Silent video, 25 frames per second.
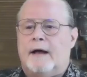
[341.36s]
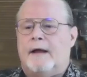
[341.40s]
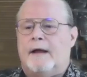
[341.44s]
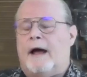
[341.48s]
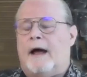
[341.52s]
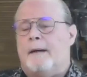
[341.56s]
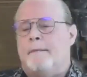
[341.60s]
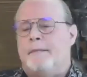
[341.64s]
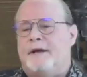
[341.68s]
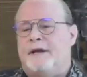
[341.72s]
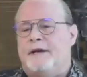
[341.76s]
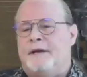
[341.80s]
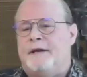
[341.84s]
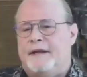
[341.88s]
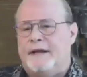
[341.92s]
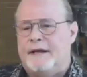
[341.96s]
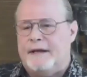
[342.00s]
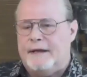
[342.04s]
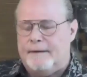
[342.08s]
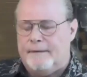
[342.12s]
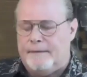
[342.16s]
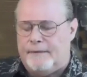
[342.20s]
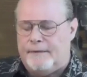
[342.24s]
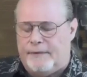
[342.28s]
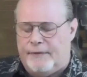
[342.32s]
I mean,
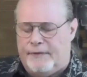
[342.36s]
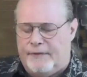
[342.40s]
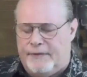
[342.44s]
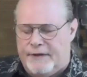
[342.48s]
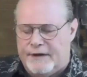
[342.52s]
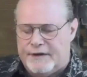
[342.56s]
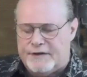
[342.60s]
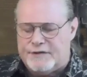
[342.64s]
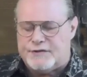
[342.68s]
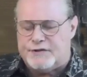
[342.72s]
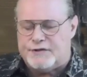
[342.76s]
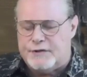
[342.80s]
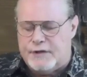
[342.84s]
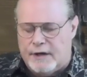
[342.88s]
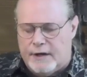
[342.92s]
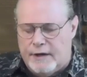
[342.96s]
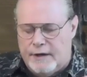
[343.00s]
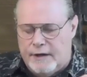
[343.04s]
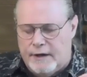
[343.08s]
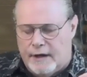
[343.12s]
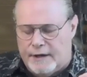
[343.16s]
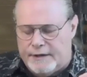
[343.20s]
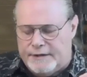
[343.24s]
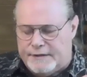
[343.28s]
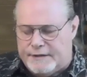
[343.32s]
the, this
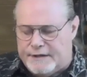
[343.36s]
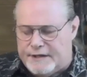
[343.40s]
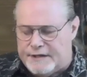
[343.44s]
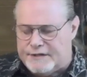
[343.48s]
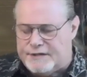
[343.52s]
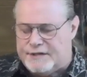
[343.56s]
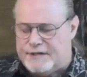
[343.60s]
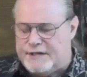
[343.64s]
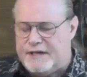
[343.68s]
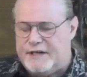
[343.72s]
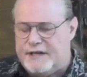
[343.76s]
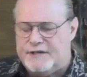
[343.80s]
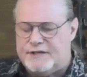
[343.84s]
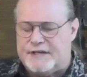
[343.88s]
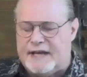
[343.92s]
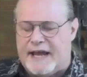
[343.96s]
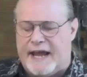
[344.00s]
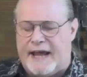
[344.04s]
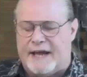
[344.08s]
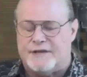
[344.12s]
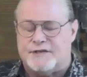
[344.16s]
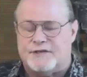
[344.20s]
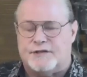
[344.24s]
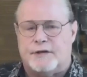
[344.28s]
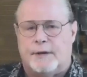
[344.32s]
disease
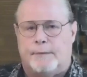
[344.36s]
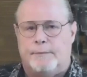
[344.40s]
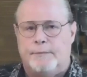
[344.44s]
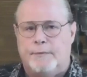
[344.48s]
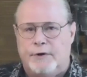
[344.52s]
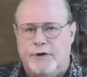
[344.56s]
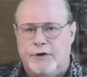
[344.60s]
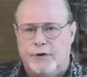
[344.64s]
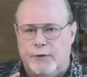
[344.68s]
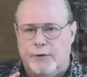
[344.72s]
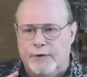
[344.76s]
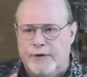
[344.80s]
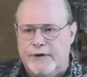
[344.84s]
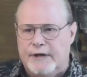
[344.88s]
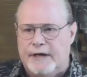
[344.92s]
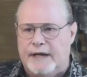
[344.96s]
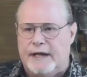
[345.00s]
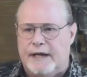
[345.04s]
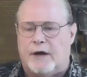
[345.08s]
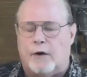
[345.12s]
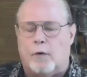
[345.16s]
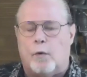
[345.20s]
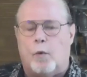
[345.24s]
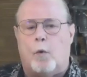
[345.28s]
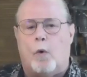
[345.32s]
has some
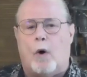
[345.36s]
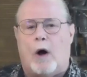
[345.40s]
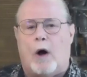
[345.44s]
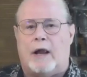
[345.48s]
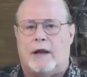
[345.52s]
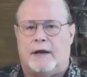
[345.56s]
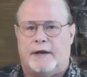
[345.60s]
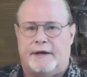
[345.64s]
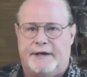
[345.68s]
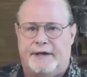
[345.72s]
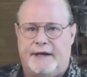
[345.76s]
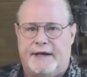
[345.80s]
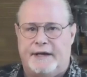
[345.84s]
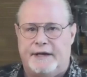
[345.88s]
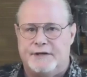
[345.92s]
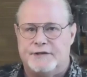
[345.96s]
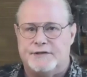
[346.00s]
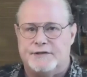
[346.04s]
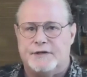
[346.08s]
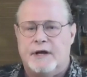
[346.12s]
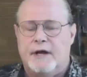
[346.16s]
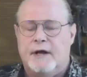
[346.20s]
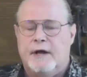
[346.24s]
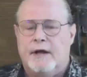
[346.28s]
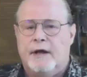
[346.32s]
unique
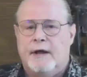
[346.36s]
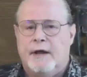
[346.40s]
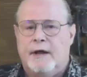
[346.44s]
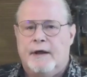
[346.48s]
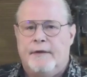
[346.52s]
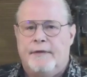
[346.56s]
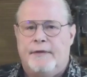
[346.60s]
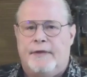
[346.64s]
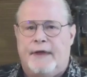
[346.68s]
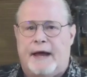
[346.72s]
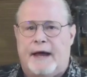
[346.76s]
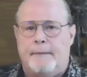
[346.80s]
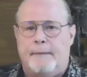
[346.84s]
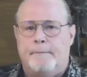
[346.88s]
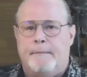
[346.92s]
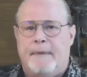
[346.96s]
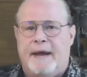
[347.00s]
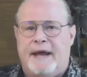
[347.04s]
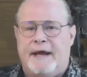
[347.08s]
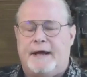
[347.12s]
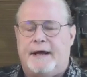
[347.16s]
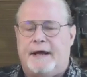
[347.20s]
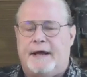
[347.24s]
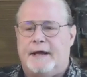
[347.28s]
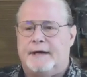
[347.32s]
qualities that
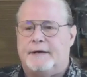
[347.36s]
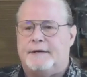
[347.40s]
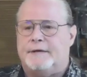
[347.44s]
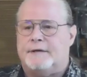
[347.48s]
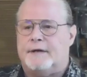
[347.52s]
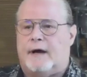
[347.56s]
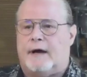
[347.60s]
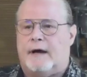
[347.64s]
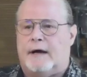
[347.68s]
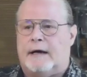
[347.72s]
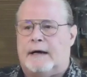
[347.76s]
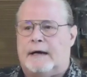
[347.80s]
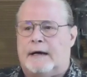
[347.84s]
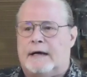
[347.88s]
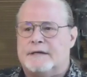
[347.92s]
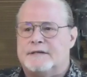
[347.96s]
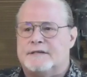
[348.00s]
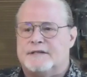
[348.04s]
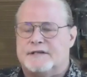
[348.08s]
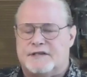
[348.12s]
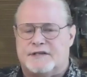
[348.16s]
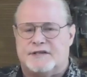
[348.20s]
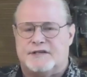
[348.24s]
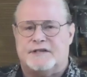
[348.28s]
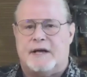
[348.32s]
make it uh,
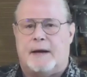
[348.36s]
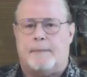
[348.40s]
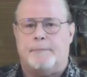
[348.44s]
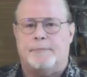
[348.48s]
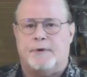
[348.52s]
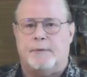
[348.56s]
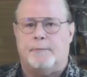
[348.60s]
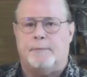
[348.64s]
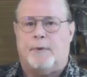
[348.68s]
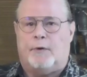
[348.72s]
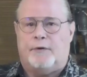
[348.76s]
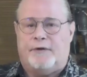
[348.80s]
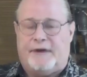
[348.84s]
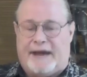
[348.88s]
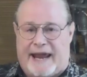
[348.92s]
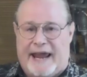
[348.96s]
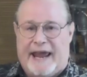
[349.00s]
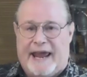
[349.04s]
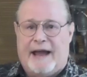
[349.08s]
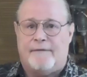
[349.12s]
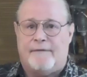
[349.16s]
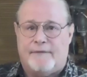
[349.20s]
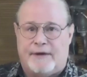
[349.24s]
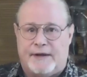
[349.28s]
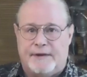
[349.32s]
susceptible to
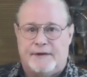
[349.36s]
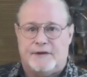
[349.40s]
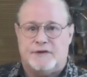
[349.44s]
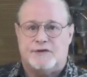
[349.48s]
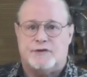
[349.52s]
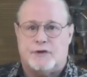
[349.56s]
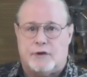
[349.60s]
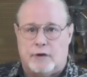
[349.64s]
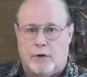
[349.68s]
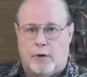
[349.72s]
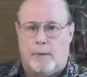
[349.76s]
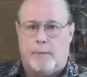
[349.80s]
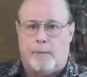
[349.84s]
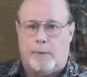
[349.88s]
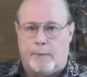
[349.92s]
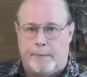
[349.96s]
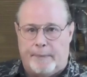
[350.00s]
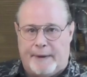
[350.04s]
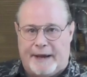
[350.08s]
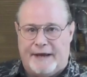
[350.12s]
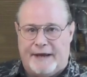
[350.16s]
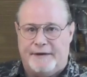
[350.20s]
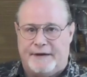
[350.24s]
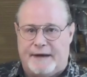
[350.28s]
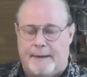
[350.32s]
having this global
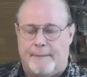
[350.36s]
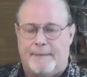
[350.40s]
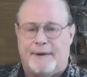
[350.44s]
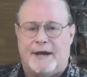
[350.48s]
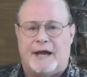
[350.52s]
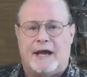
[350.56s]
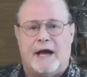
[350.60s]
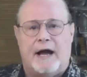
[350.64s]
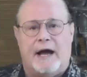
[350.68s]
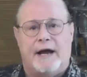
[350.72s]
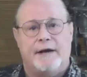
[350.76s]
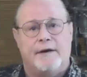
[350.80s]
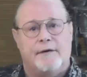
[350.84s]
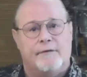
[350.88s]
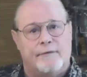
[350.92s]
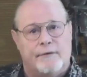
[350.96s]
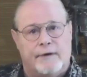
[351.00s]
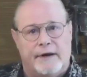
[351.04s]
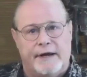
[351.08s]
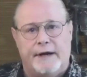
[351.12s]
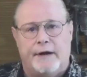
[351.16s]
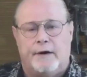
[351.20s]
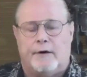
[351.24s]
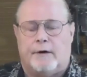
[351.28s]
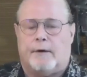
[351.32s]
pandemic kind of
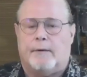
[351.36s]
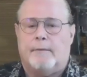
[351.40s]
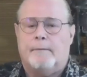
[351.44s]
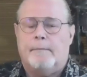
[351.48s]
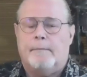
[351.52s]
linger.